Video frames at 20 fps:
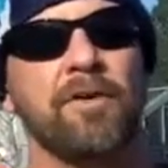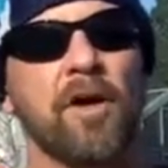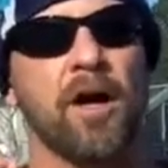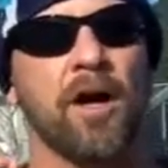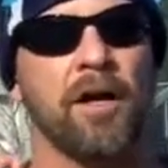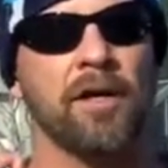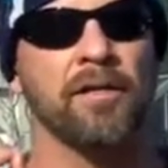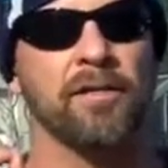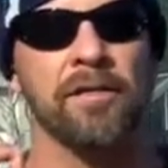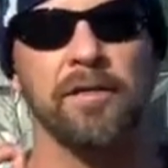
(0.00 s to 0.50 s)

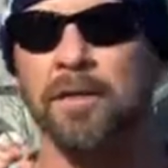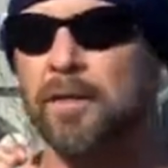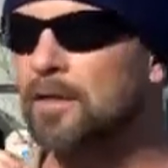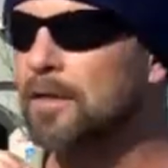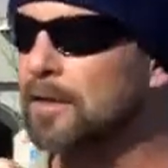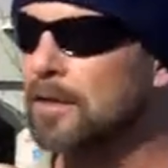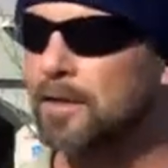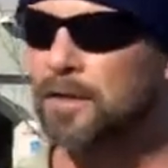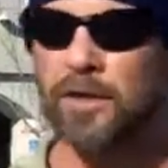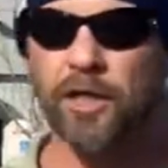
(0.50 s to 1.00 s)
on
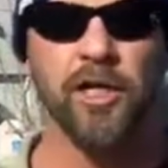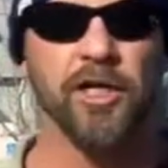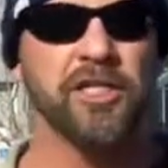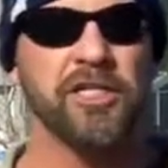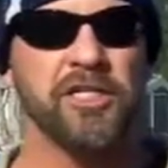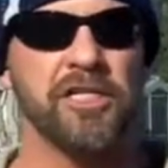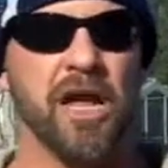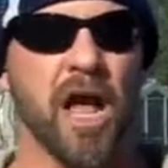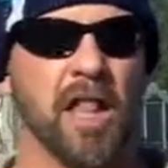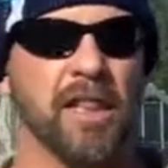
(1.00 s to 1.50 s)
good
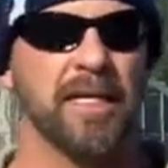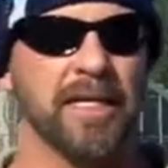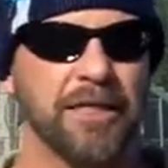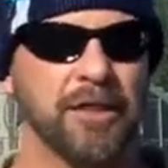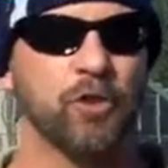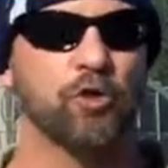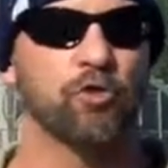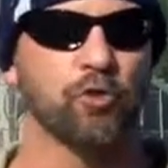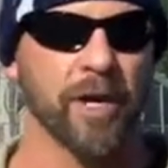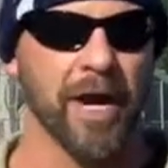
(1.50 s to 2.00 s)
solid
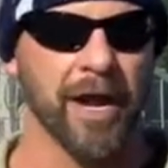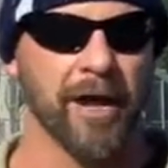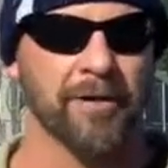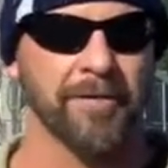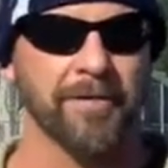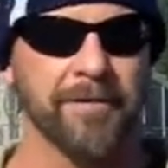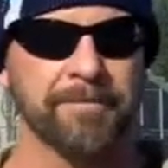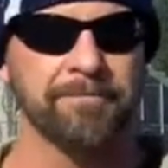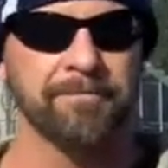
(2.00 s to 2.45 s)
ground.